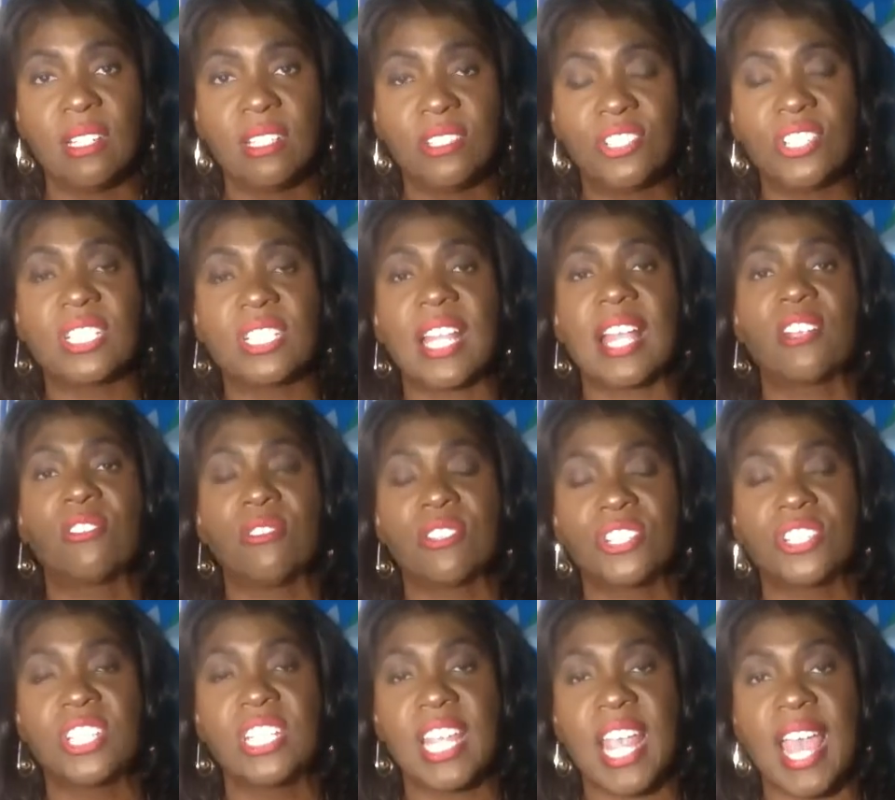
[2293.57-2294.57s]
Just like
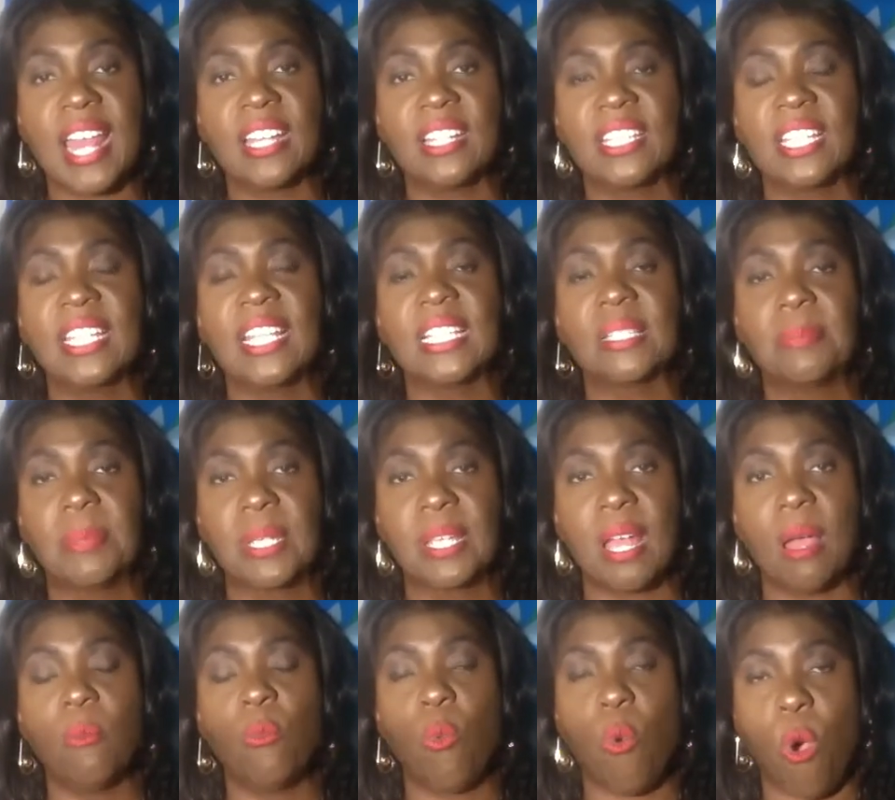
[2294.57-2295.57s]
Christianity has
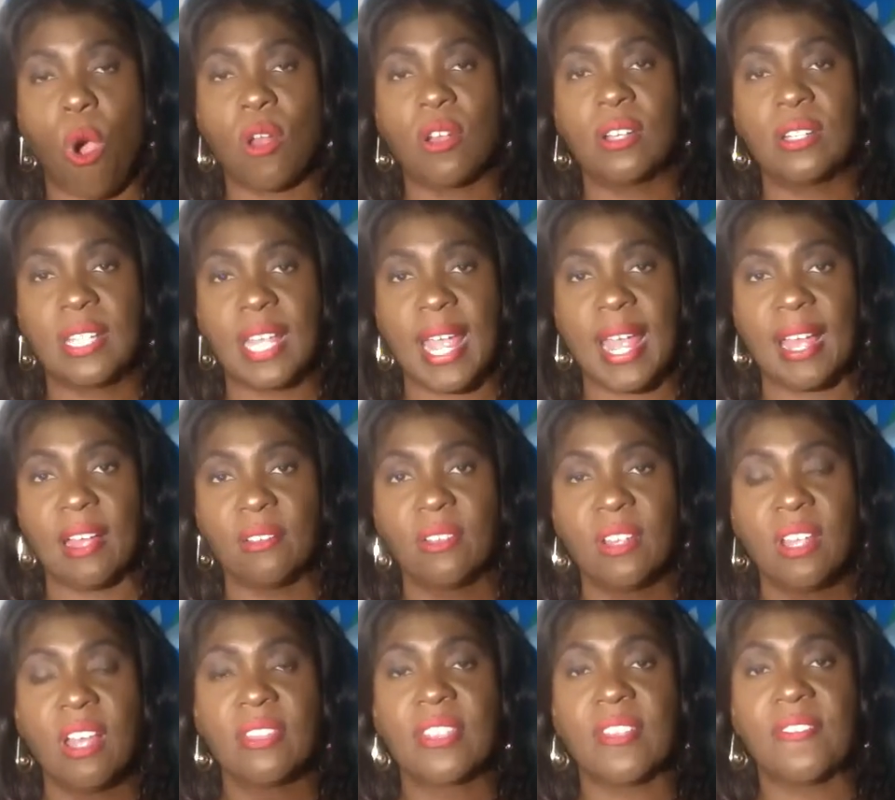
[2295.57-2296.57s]
become watered down,
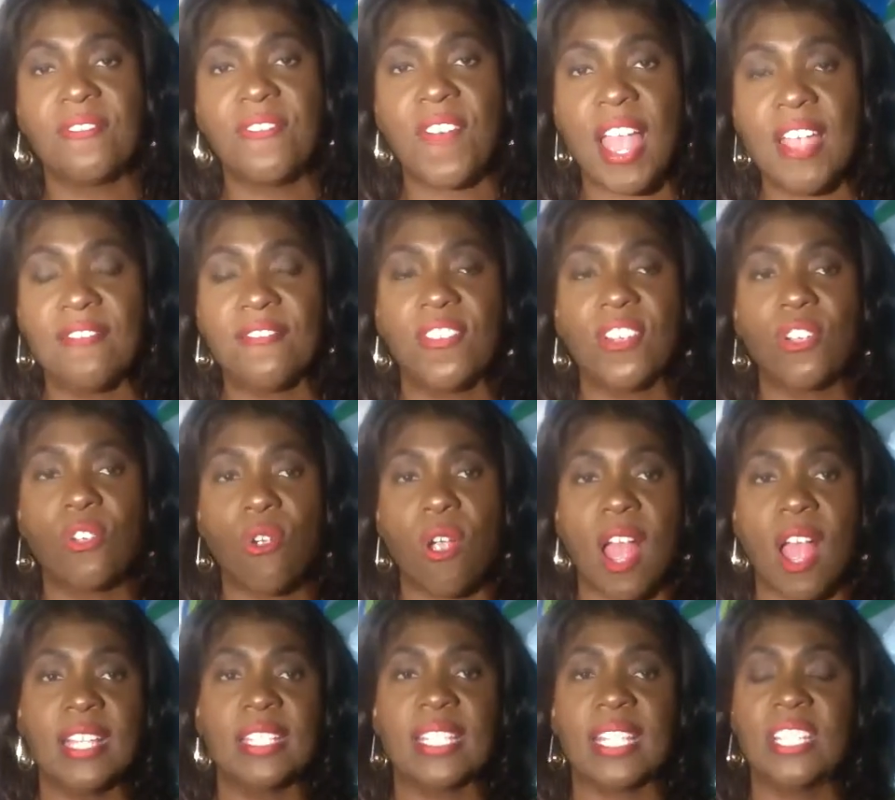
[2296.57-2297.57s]
the fight for
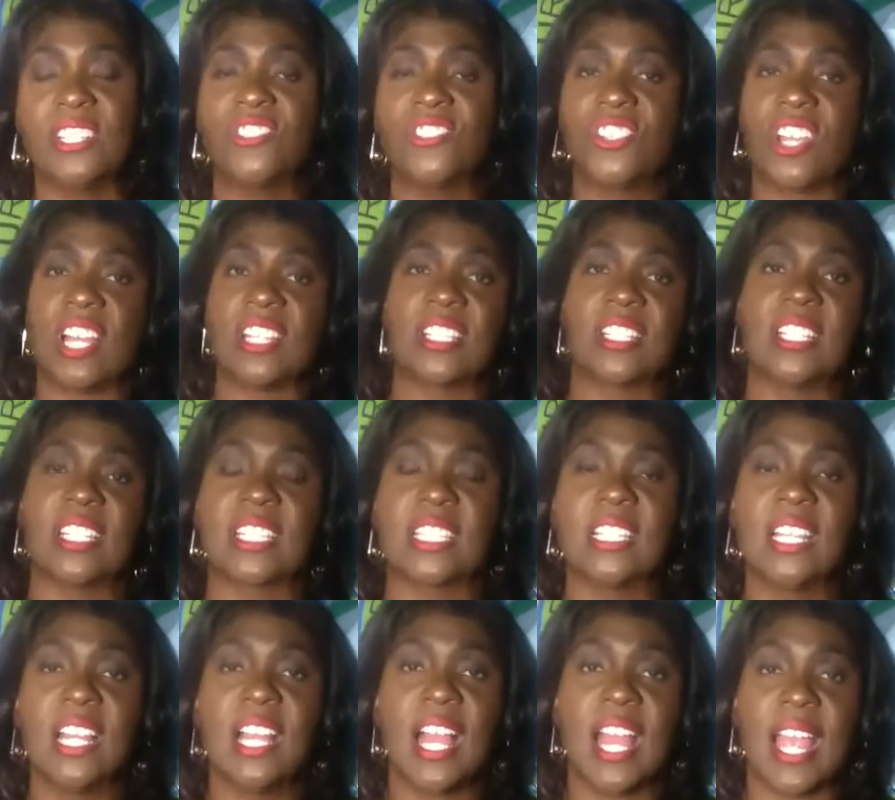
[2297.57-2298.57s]
Christ and justice
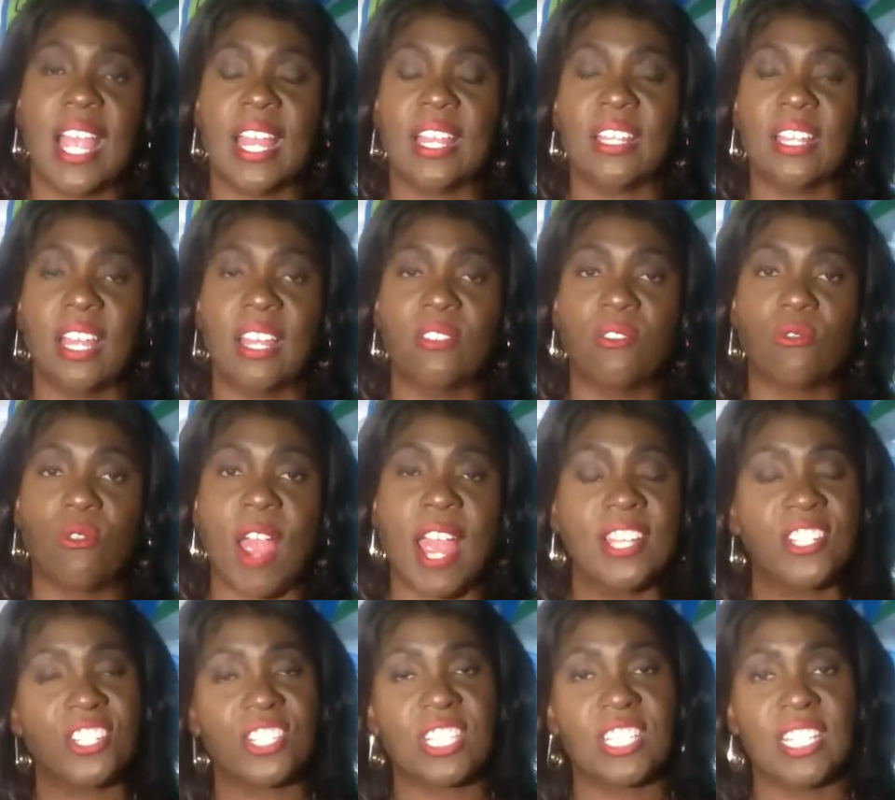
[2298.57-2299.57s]
and
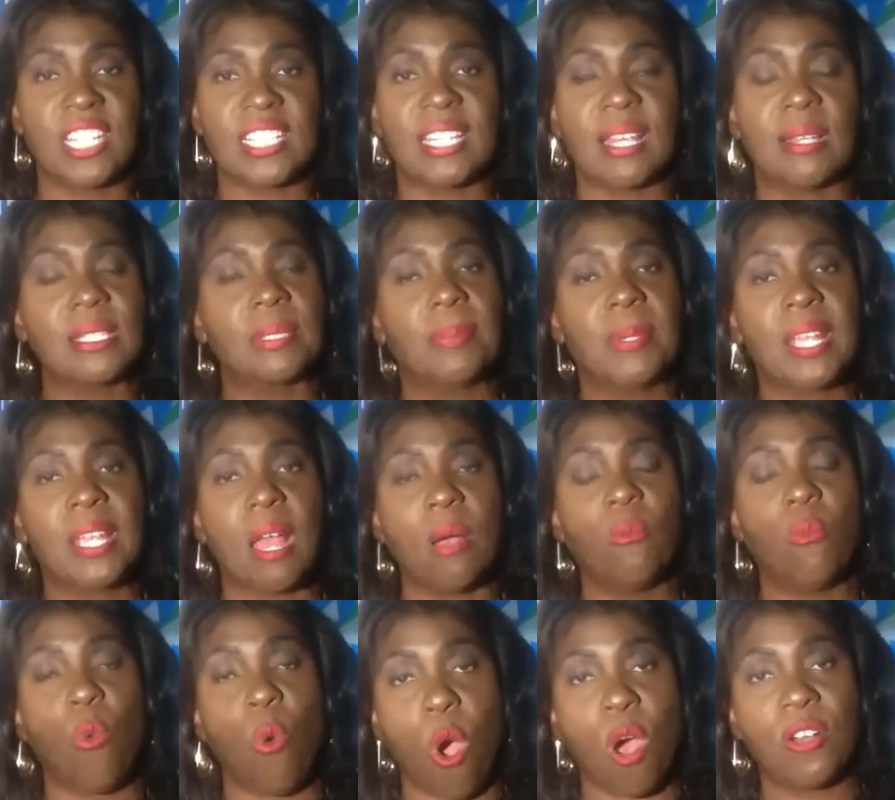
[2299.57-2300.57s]
righteousness has
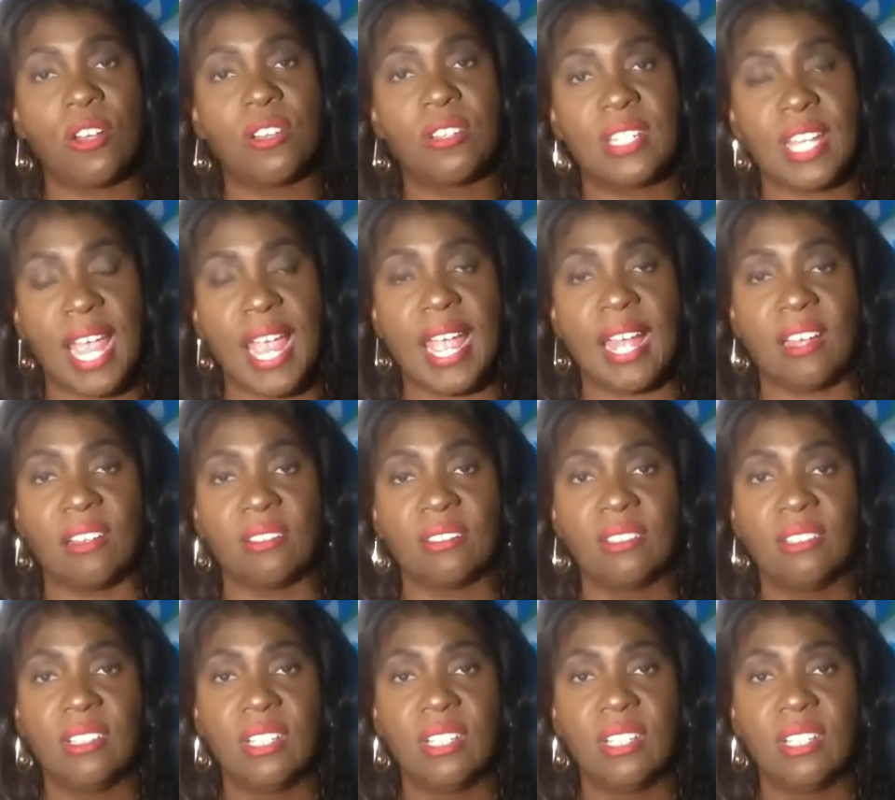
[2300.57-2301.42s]
become watered down.